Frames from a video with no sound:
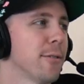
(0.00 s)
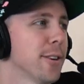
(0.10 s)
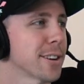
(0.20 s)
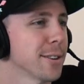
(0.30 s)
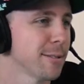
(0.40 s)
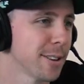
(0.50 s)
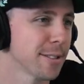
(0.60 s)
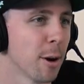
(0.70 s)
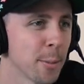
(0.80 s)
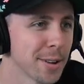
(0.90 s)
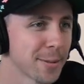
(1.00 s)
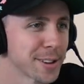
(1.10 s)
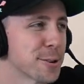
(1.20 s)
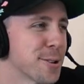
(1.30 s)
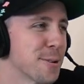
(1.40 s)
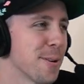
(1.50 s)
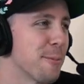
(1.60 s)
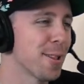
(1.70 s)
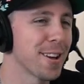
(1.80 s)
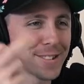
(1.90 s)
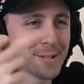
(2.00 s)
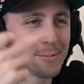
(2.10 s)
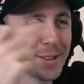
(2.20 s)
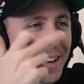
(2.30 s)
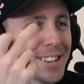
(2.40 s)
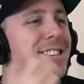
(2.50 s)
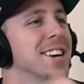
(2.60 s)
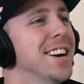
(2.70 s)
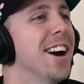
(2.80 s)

Fuck you, dysnomia. My short-term memory loss, you bitch.